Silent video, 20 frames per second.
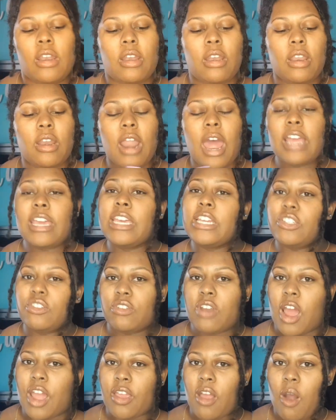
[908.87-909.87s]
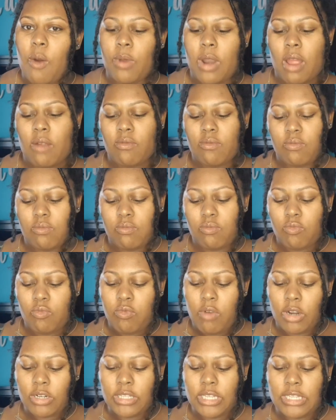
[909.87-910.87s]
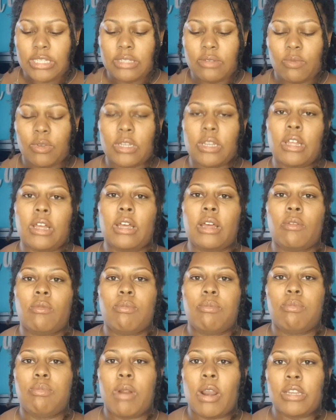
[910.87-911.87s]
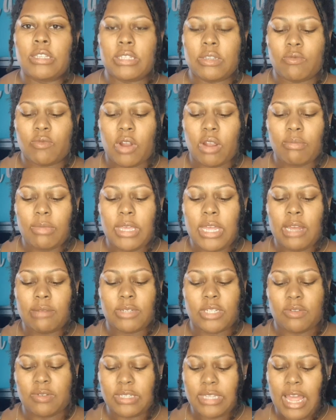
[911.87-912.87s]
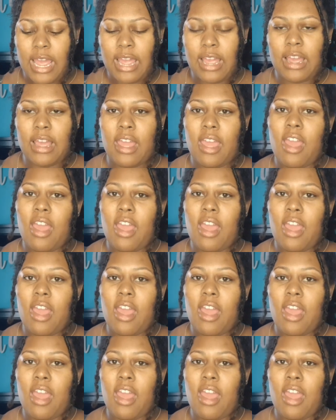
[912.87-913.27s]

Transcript: And I kid you not, y'all, when the person rung me up, she was like,